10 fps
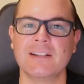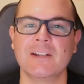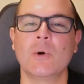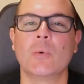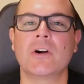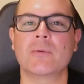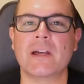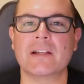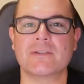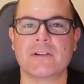Welcome
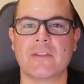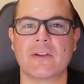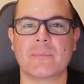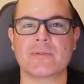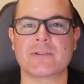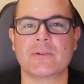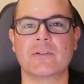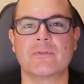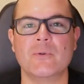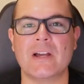back to another episode
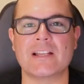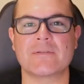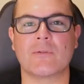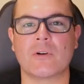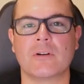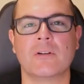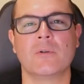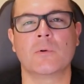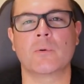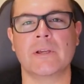of You Asked For It,
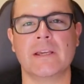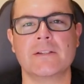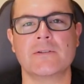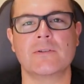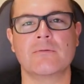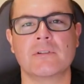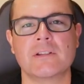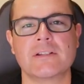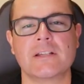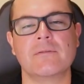where we answer your real
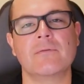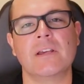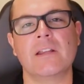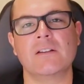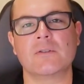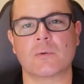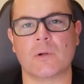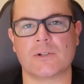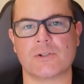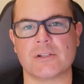estate and VA loan
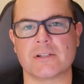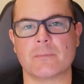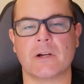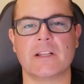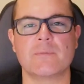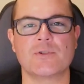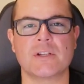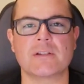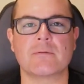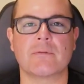questions. My name is
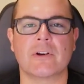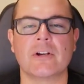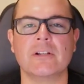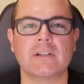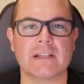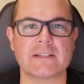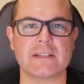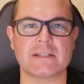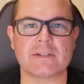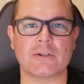Jason Rivera. Let's
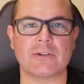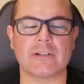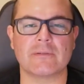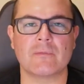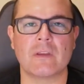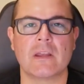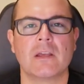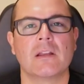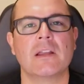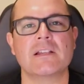get started.
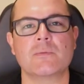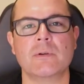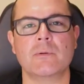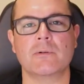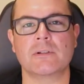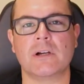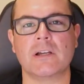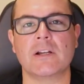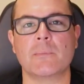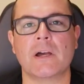Last week we were
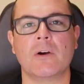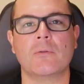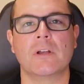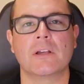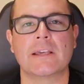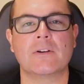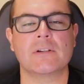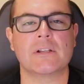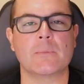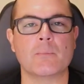talking about
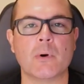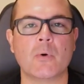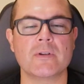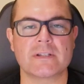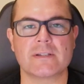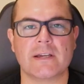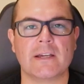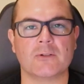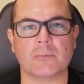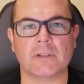calculating bonus
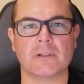entitlement.